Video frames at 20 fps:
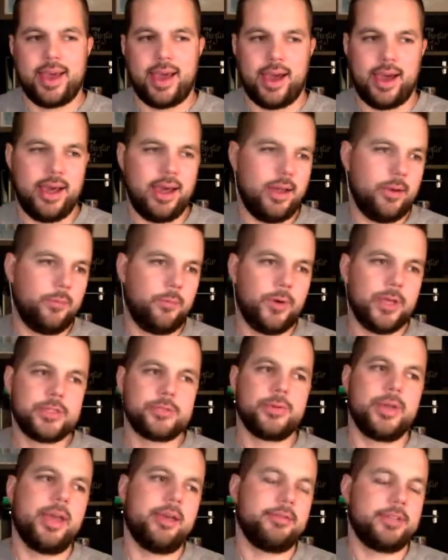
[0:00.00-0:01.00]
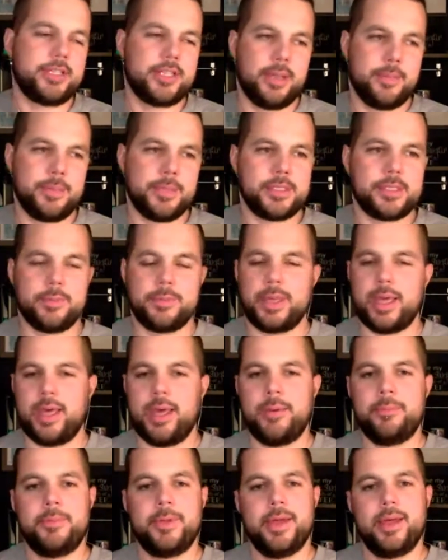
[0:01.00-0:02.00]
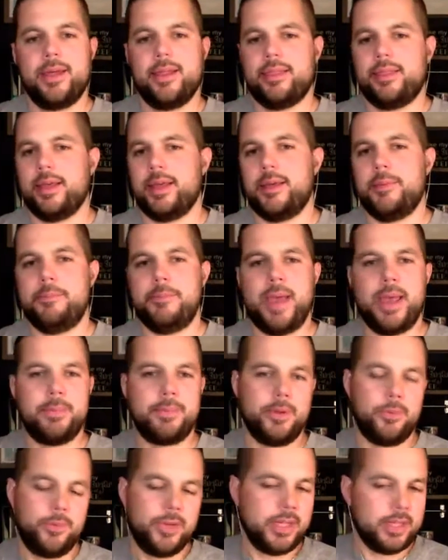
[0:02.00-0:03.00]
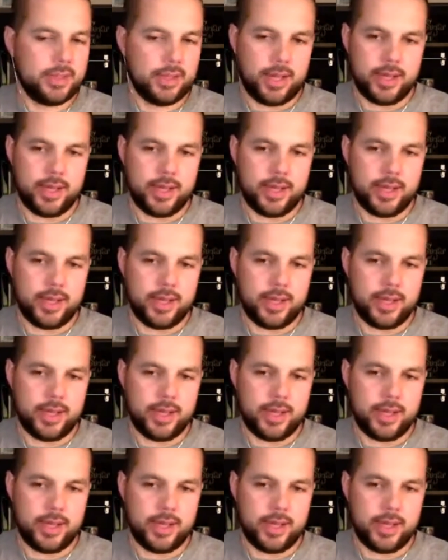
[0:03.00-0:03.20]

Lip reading: And once we have a championship game, then maybe we